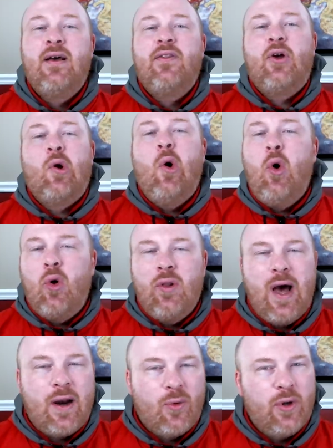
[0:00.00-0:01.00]
There are a whole
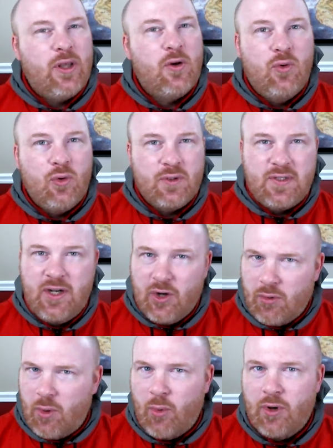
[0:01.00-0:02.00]
lot of really cool
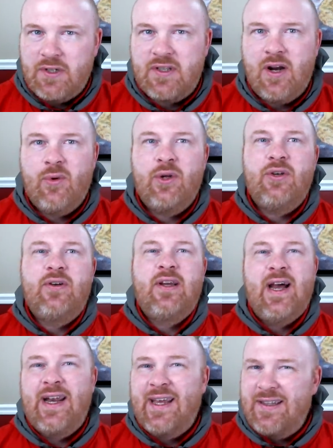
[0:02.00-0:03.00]
tier rewards there where you can
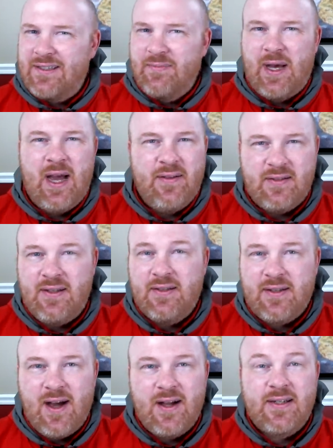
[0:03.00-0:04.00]
kind of get some
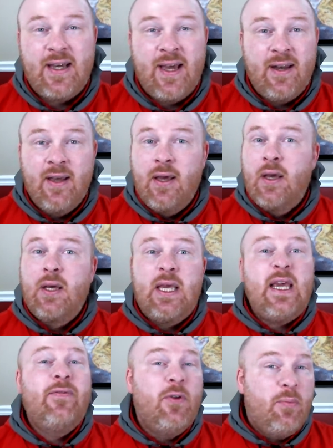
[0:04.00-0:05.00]
behind-the-scenes content,
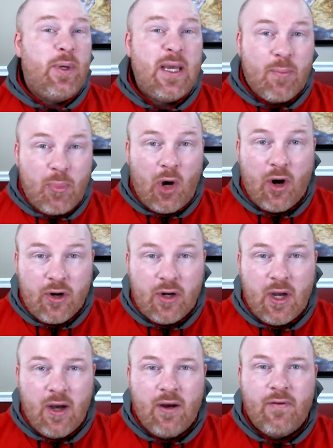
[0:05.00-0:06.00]
even be a
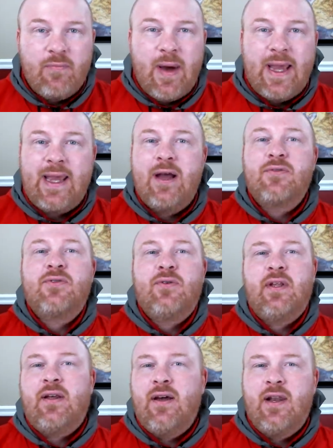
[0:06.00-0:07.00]
part of my council
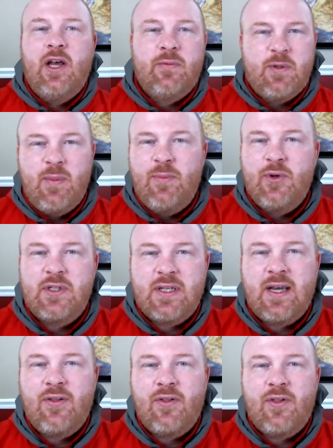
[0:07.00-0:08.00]
that kind of helps me put
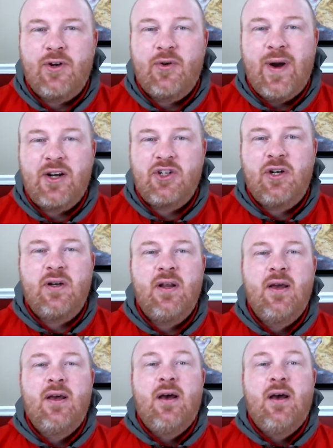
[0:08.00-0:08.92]
together the direction.